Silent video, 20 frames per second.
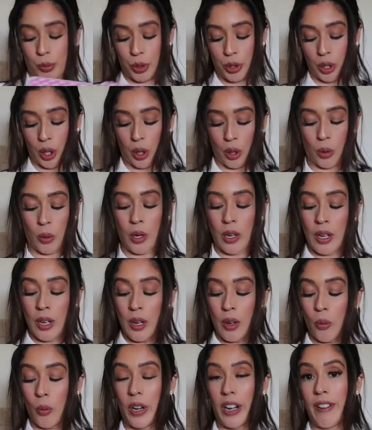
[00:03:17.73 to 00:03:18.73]
So
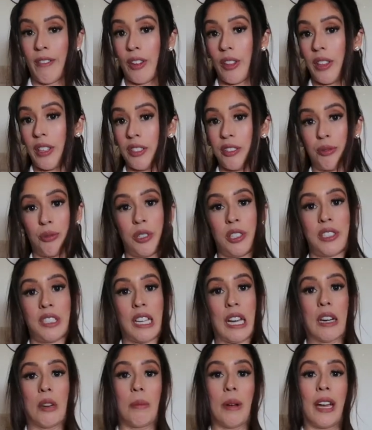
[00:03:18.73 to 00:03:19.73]
whenever this runs
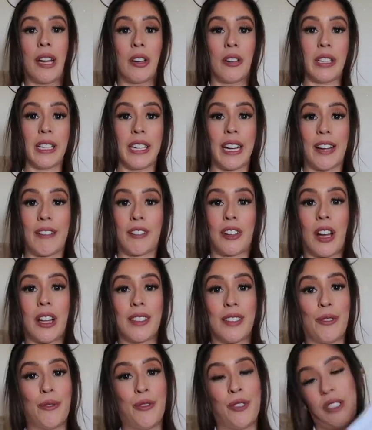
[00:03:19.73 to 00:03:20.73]
out of battery, I've
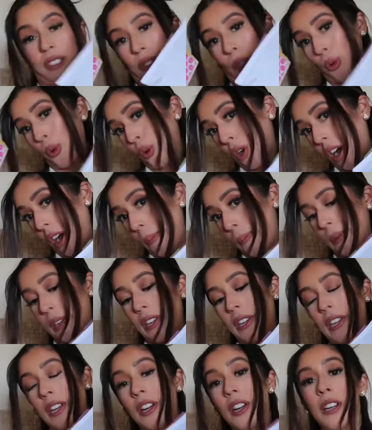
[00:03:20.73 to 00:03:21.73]
got the physical copy
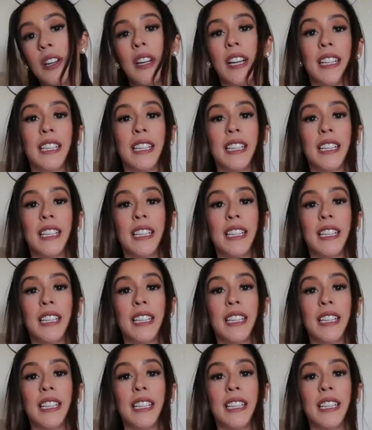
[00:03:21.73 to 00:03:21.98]
here,